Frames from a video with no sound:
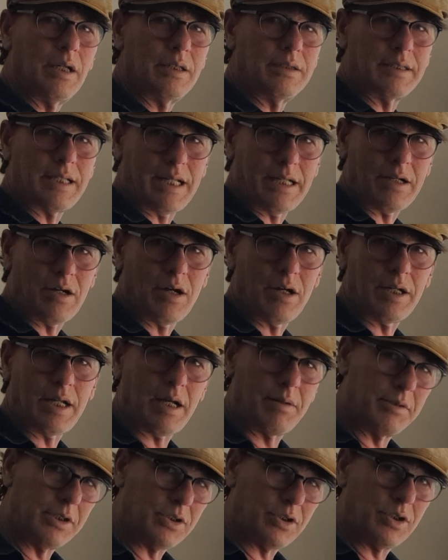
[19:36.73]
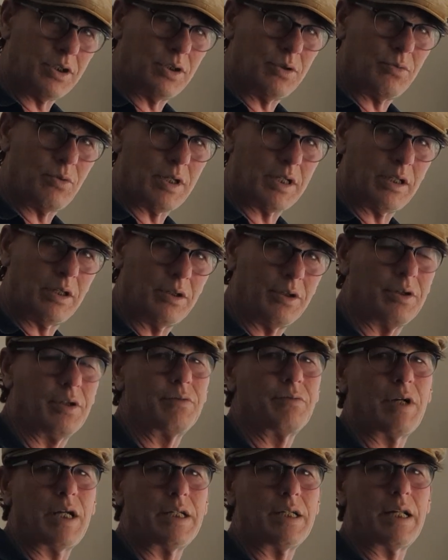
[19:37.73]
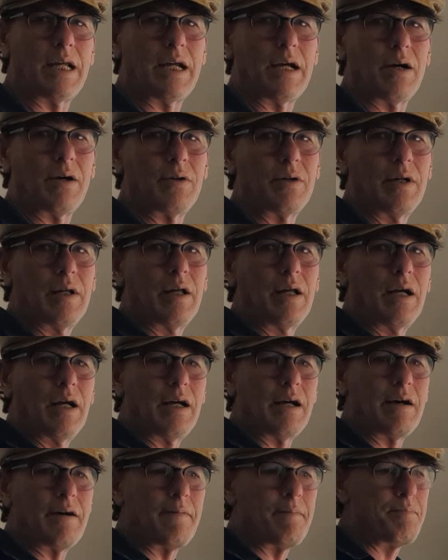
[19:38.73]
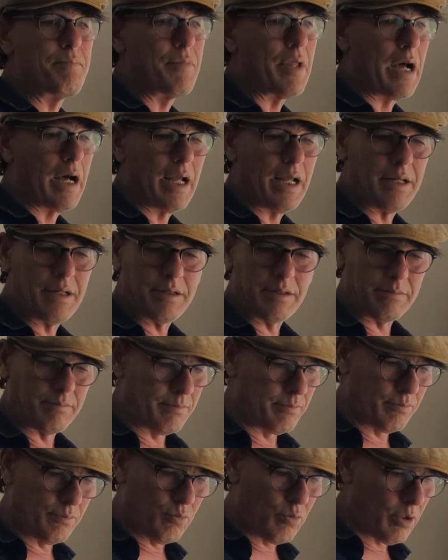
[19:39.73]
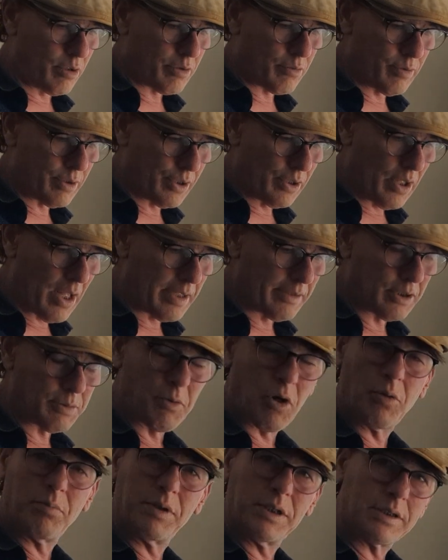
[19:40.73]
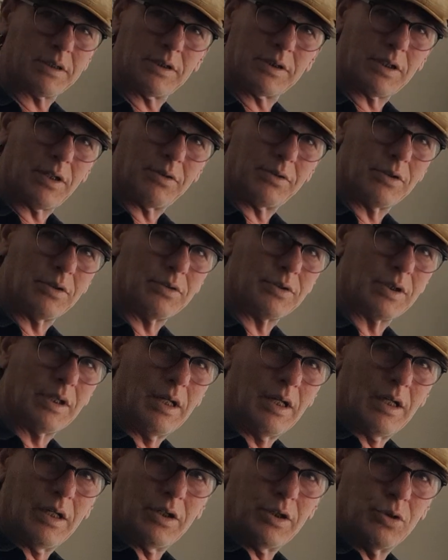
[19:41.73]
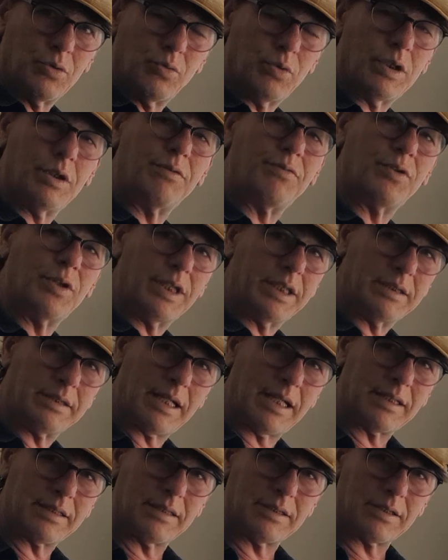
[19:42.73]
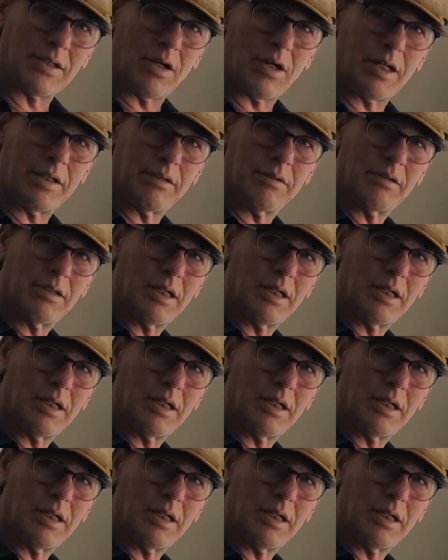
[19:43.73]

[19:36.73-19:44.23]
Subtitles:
take on? How much do you want to learn right now? I work with a lot of small business owners who willfully take this on